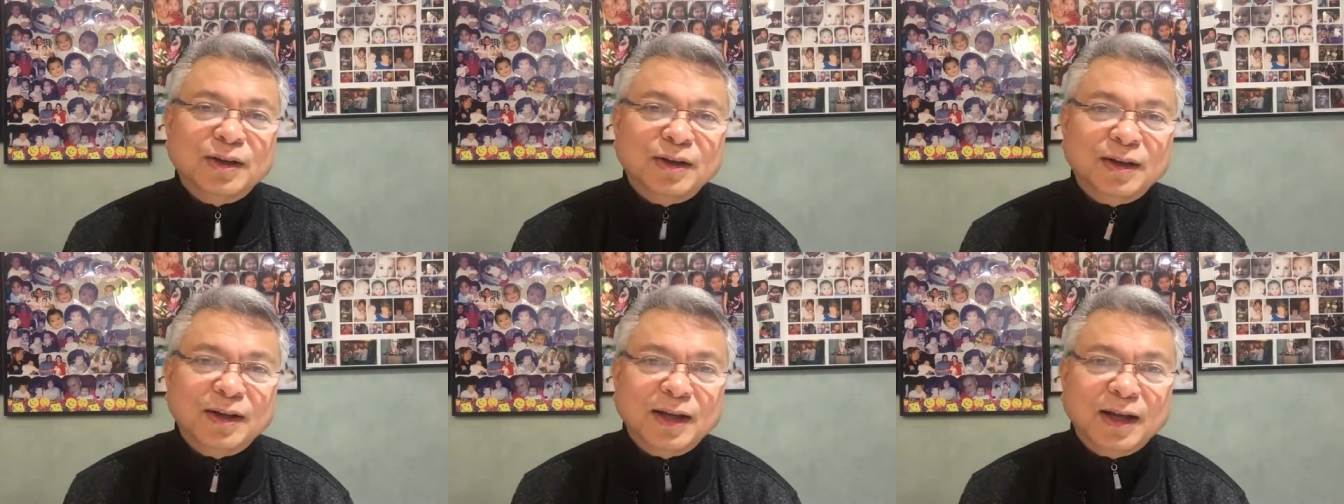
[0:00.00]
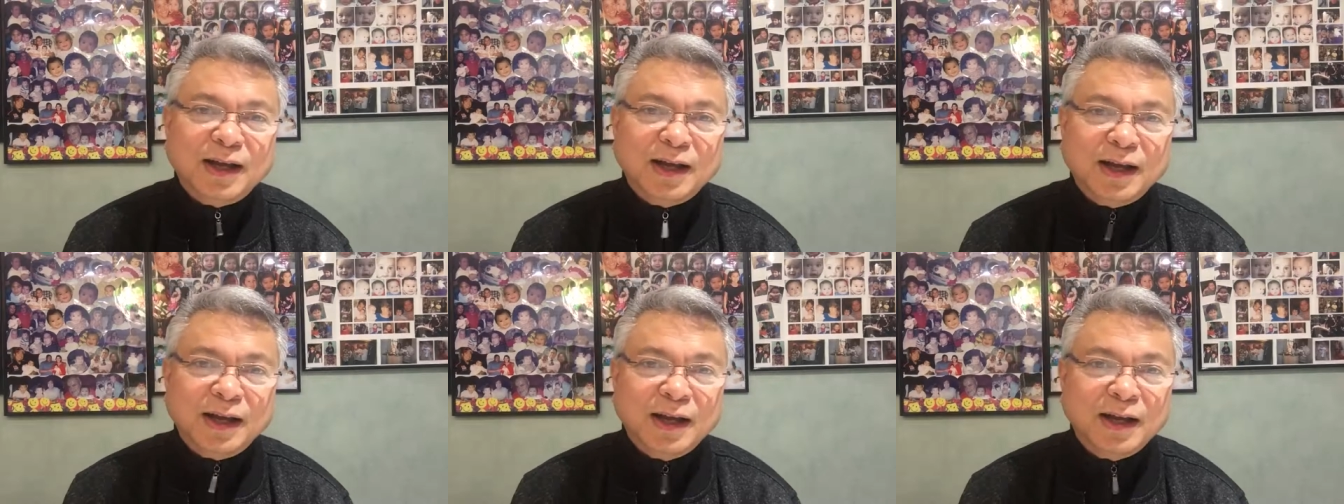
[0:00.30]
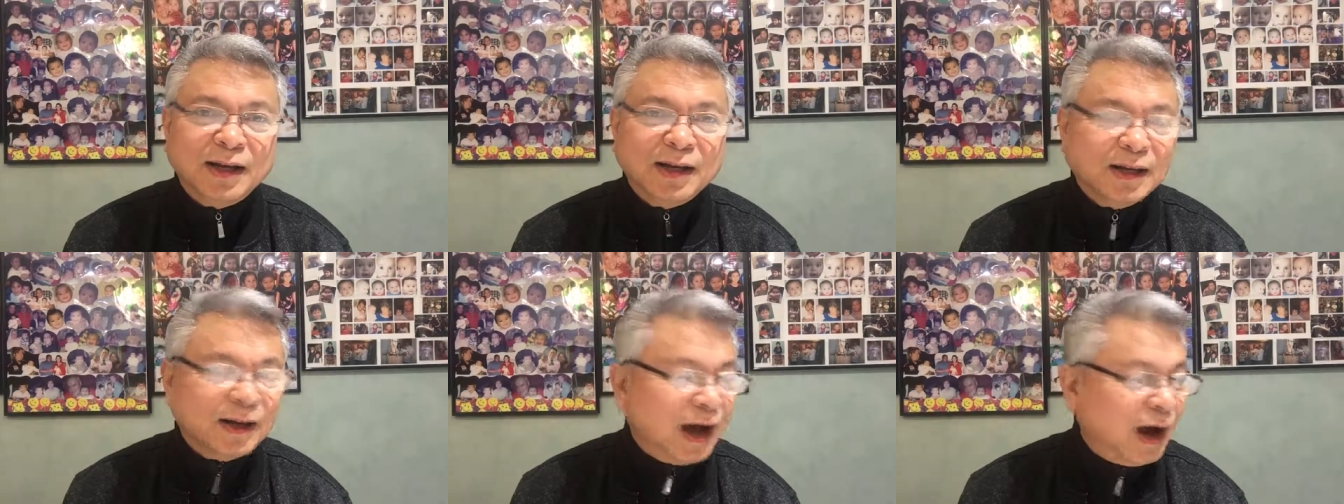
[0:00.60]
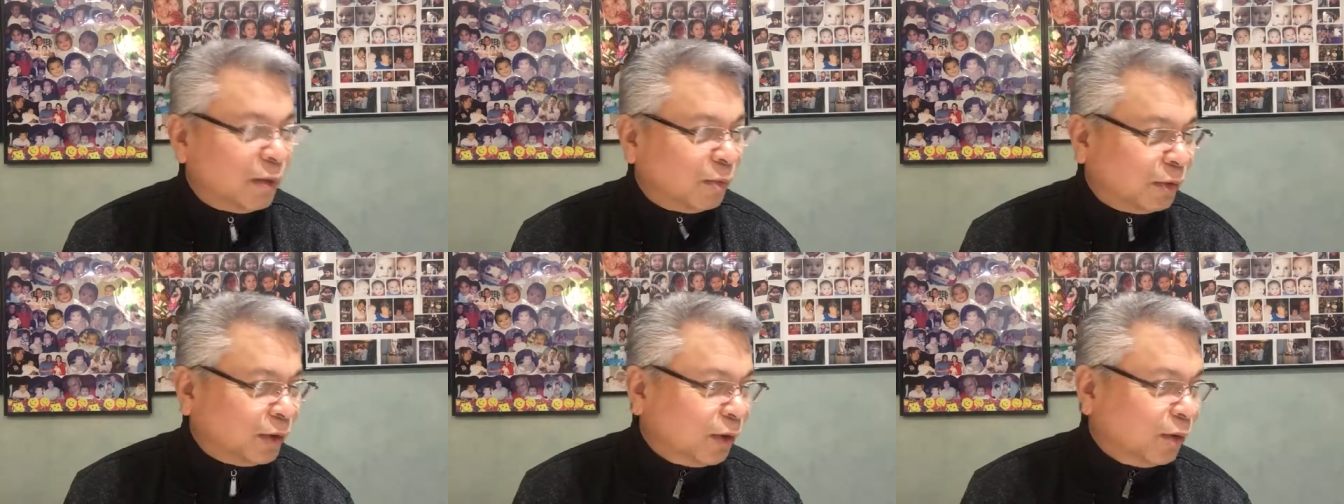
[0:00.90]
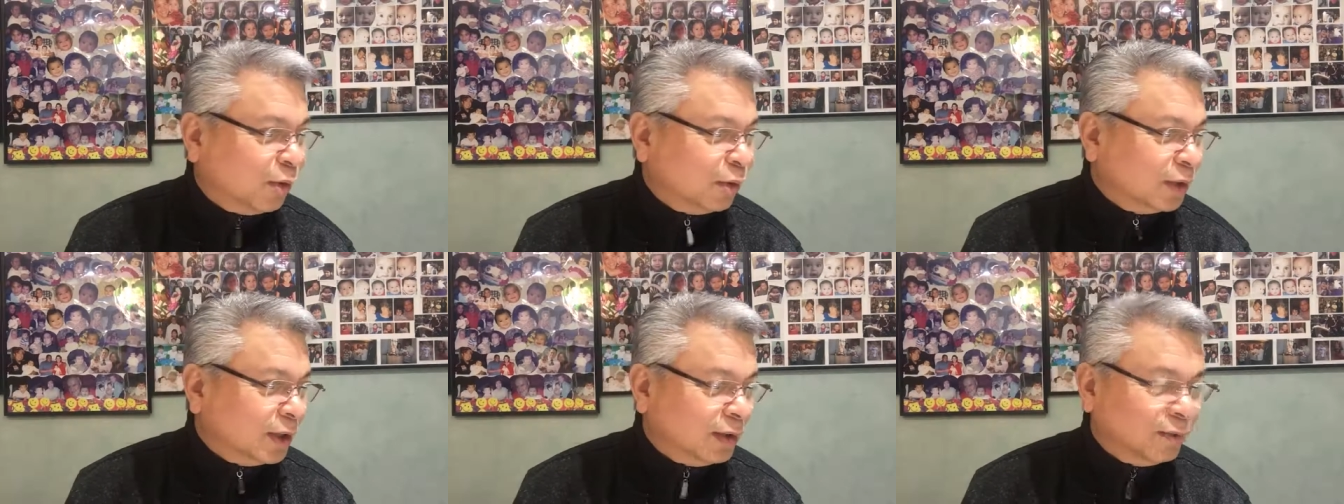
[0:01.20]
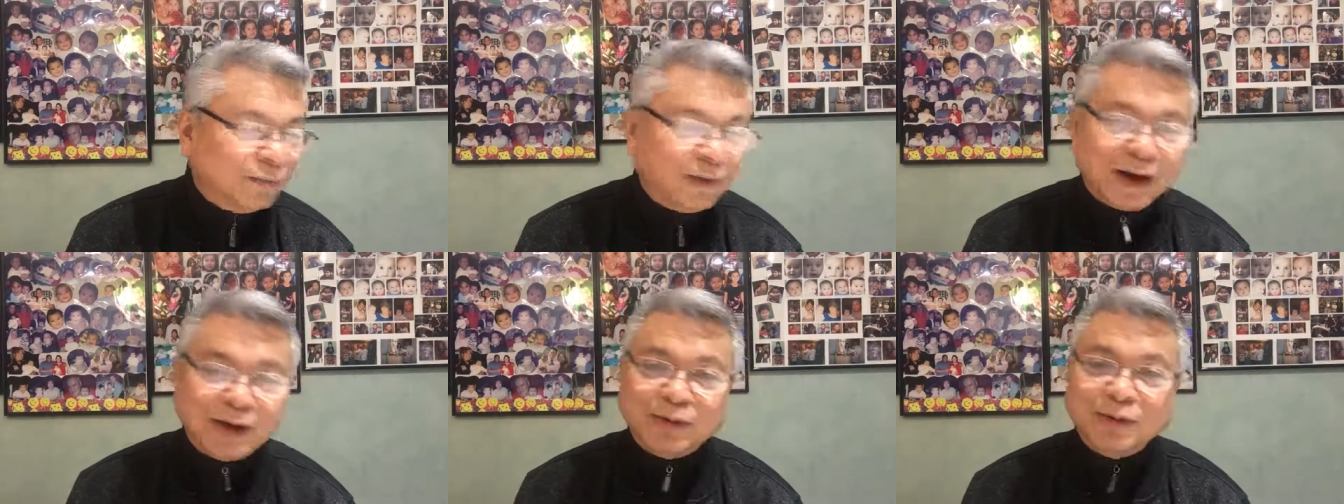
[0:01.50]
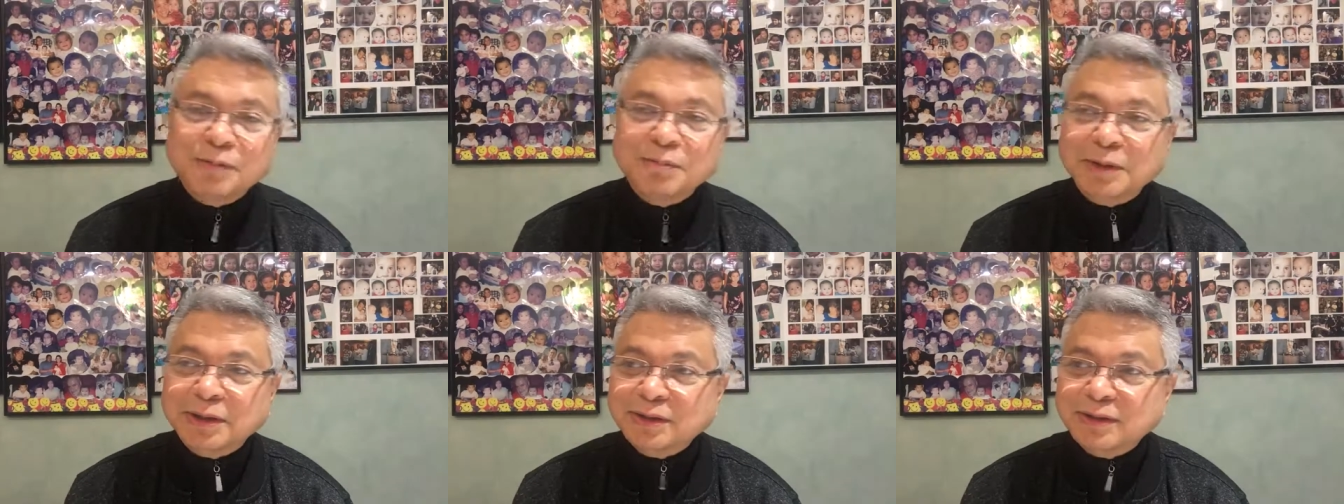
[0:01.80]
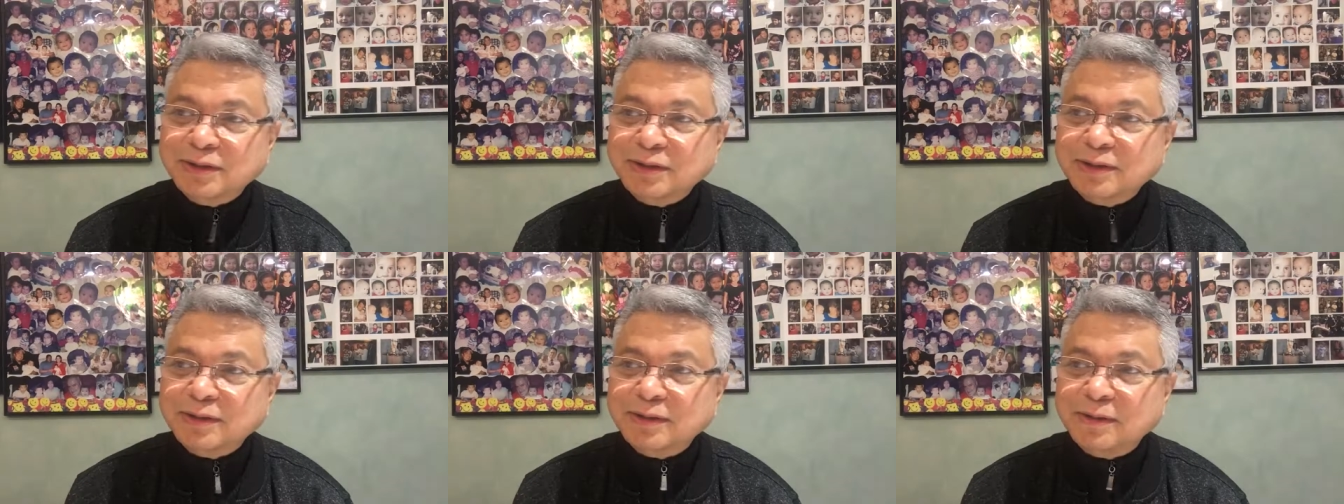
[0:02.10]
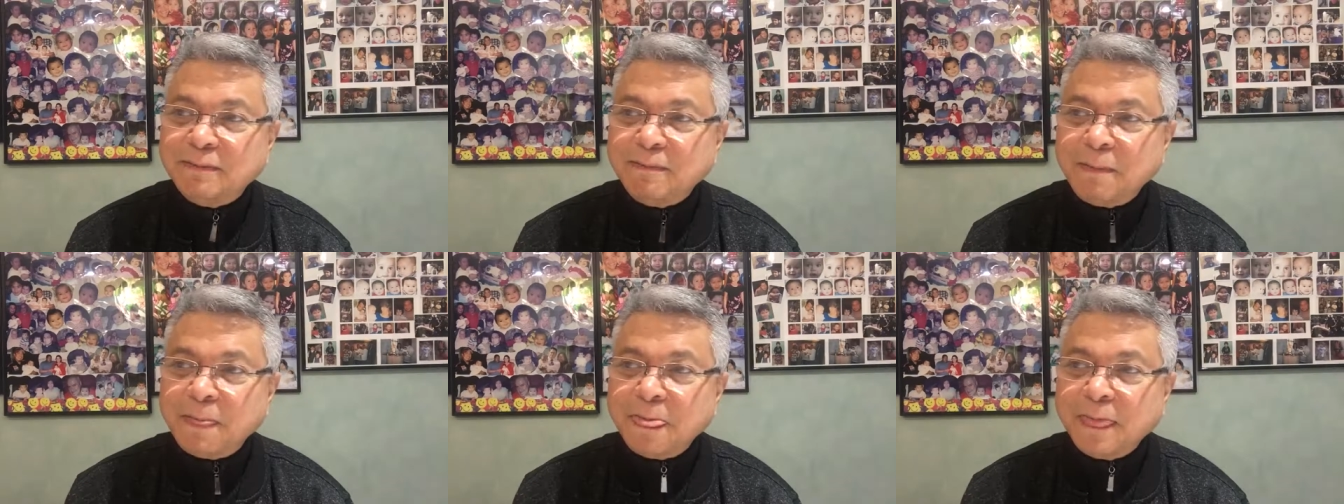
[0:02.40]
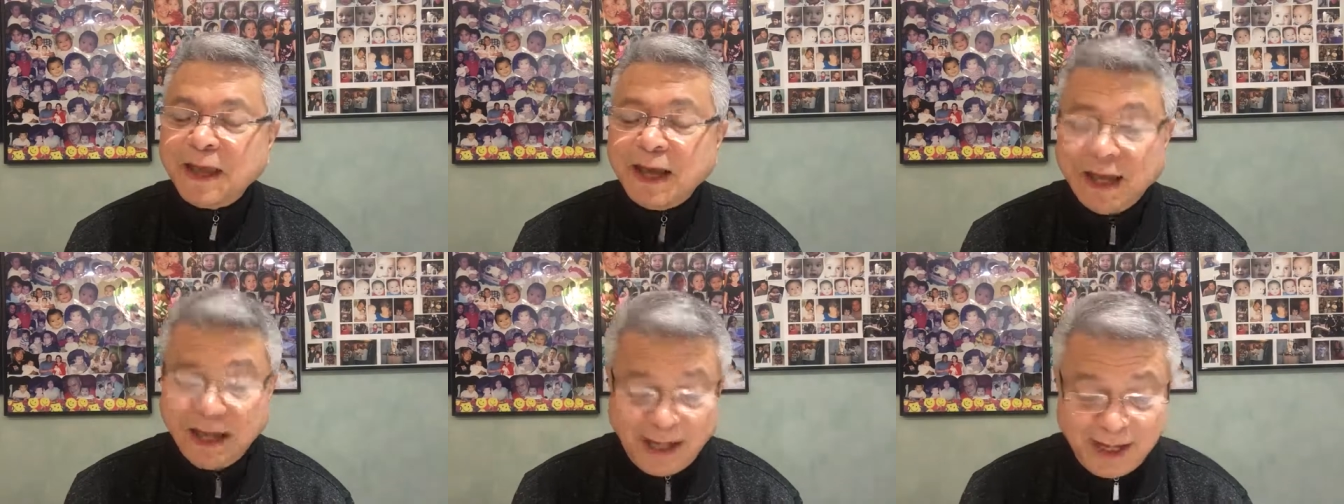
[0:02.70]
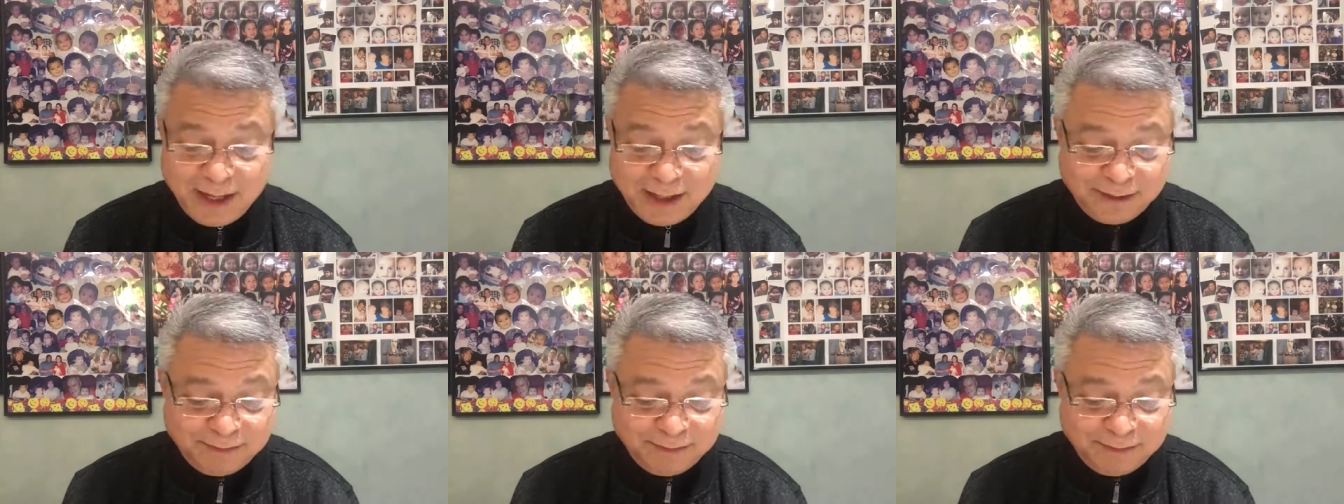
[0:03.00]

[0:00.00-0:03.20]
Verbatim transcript: in our own environments. And,